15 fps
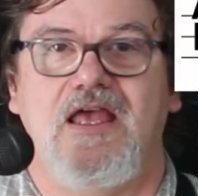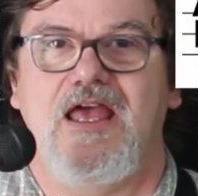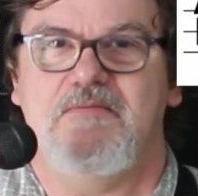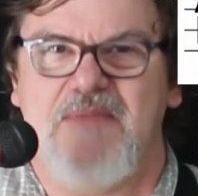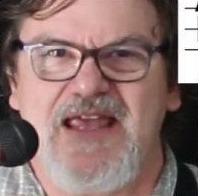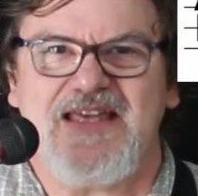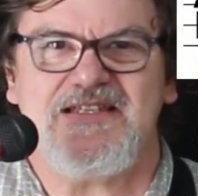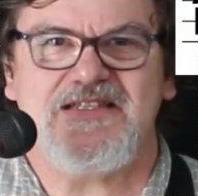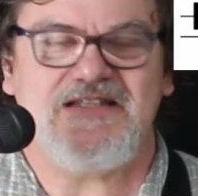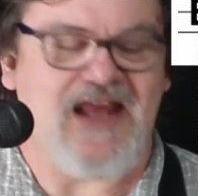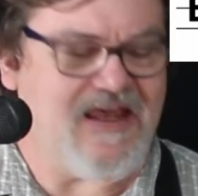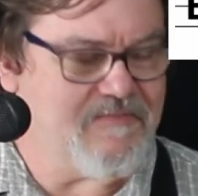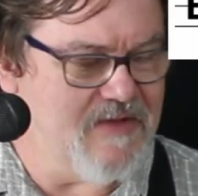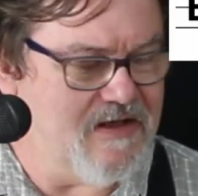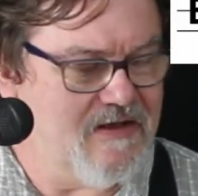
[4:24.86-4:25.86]
And make a
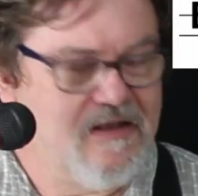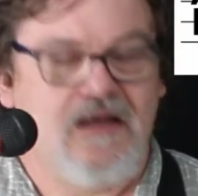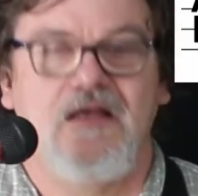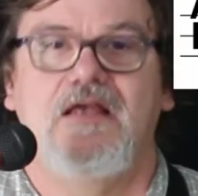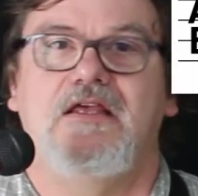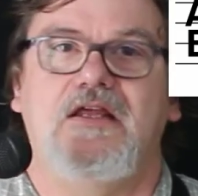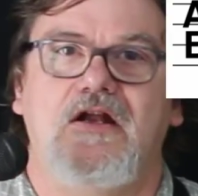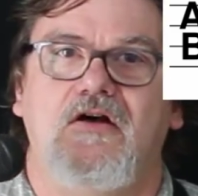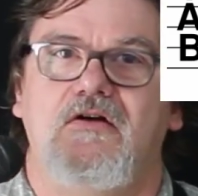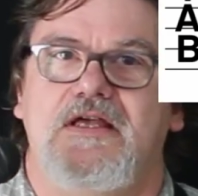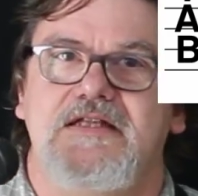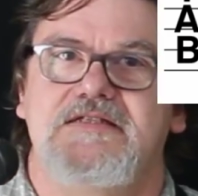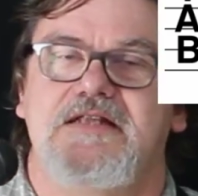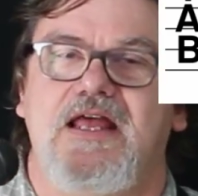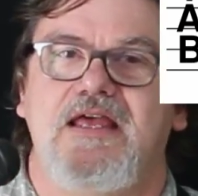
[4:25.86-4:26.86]
statement.
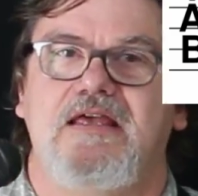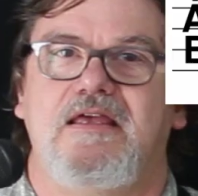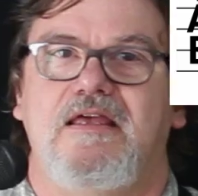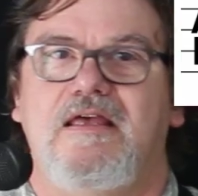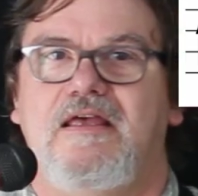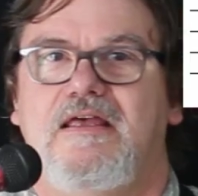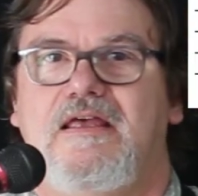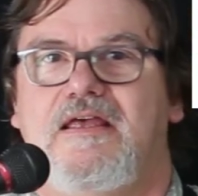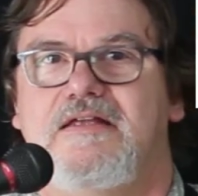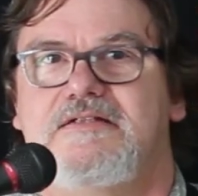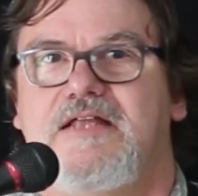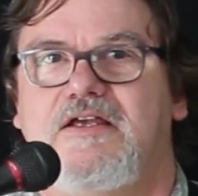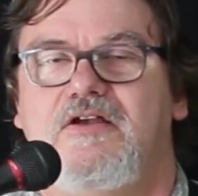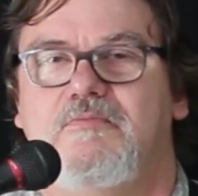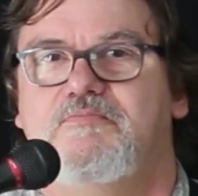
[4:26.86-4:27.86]
It's like
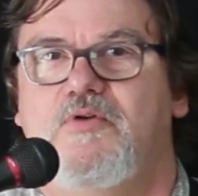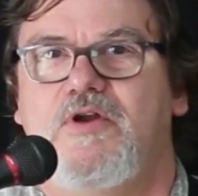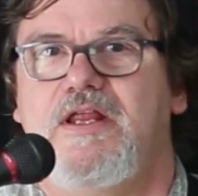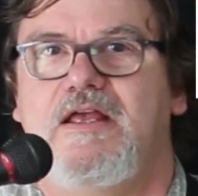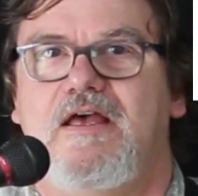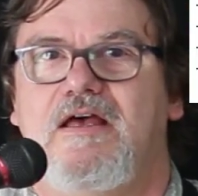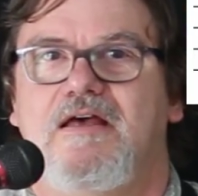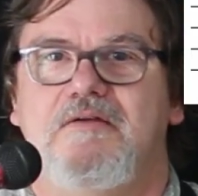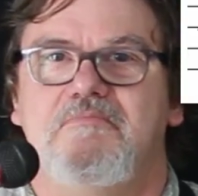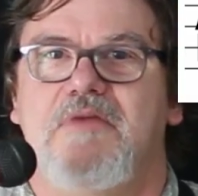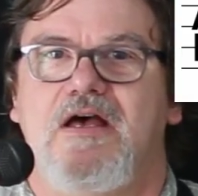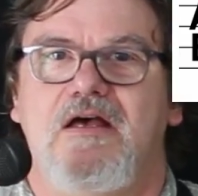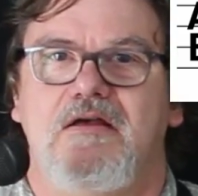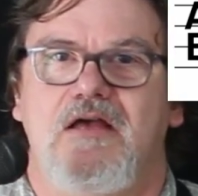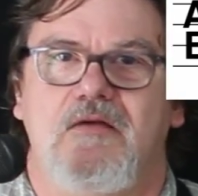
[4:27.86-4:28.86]
you're putting
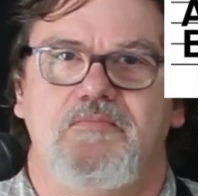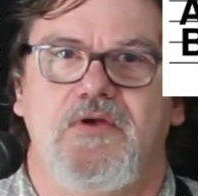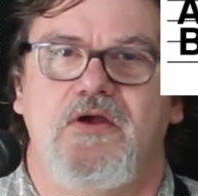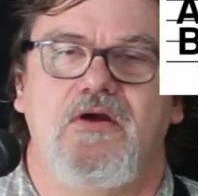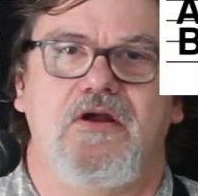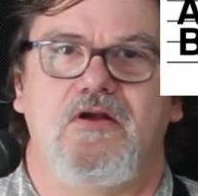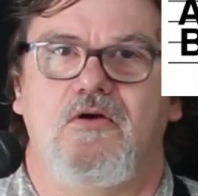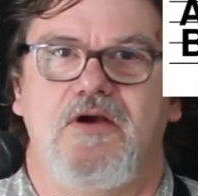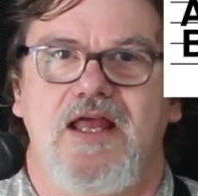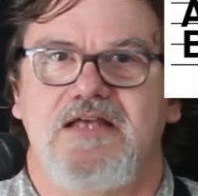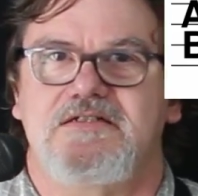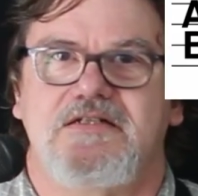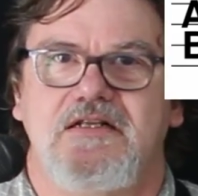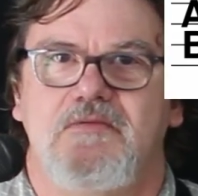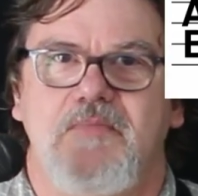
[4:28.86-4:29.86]
a period or an
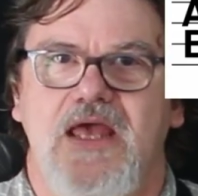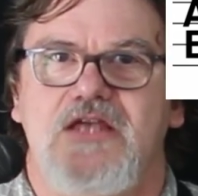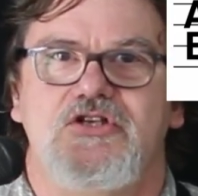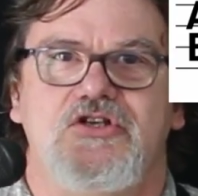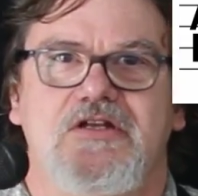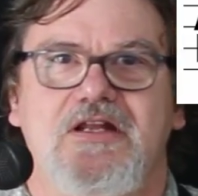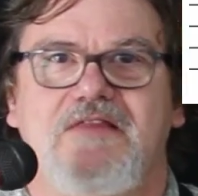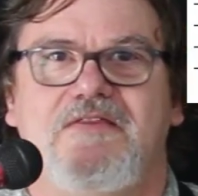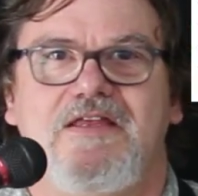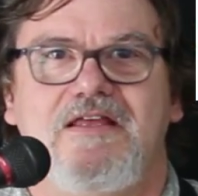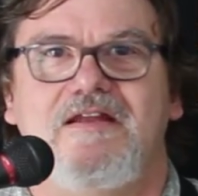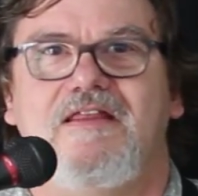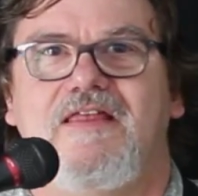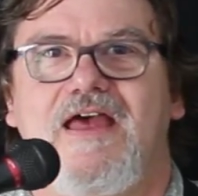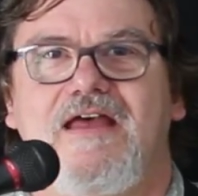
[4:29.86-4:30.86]
exclamation at the
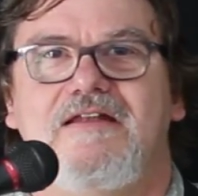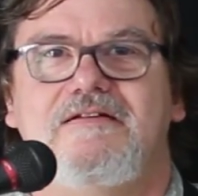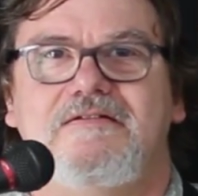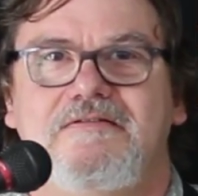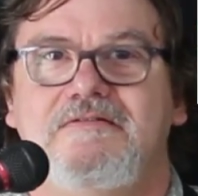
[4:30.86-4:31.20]
end of that.